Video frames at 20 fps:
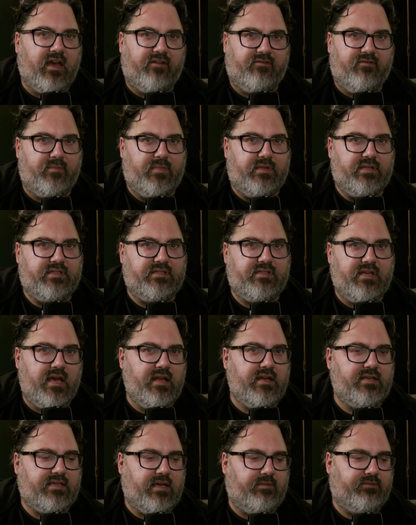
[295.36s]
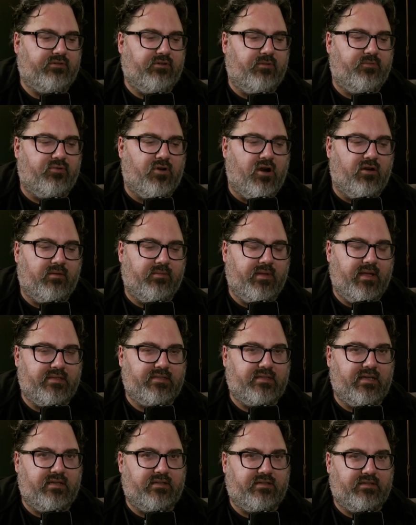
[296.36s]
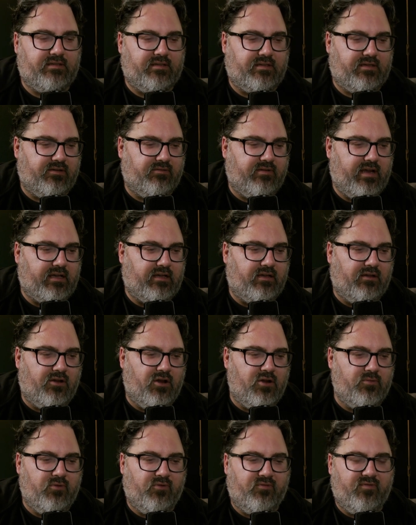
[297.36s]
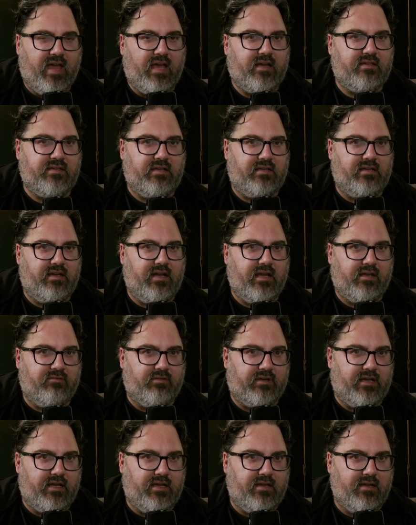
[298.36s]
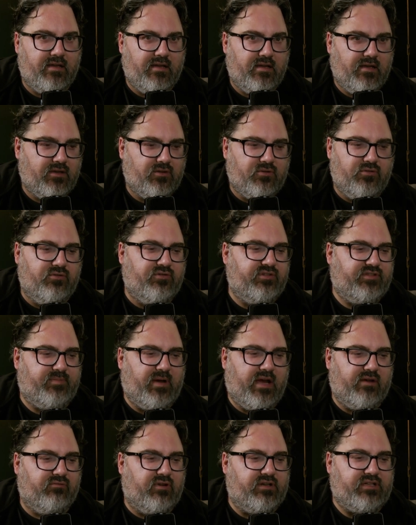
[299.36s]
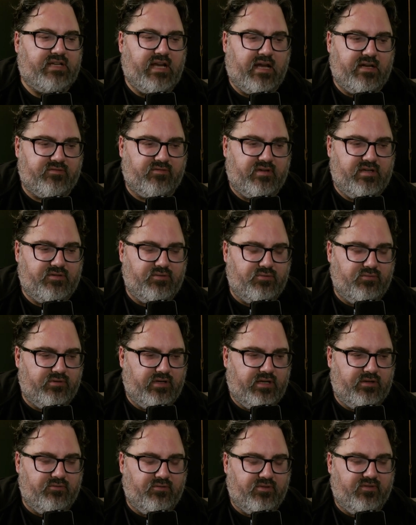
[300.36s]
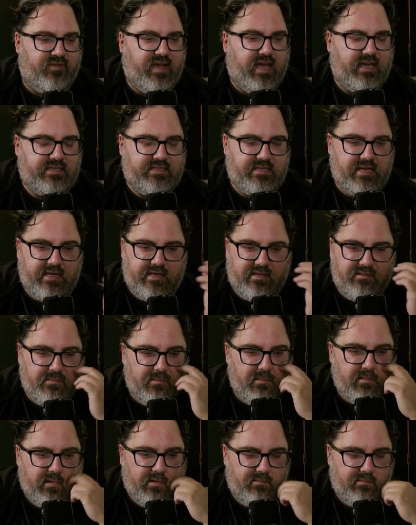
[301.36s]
government sign us up to a program that seeks to correct global vaccine inequity caused by rich countries hoarding all the vaccine?